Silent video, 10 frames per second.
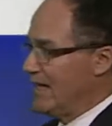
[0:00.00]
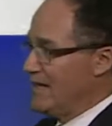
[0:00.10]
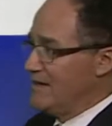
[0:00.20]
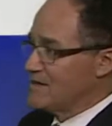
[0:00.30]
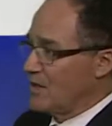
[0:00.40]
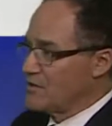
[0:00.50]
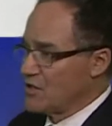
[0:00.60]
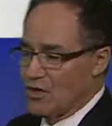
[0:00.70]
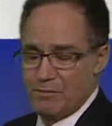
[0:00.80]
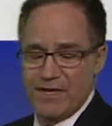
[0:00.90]
it is
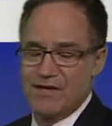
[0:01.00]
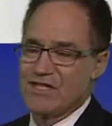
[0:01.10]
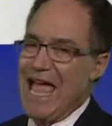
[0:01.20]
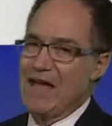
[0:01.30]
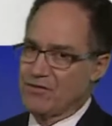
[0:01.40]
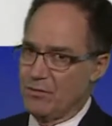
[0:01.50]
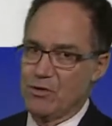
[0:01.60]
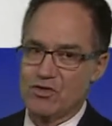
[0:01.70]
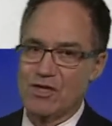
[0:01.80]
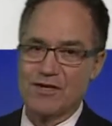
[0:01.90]
uncertain because the attribution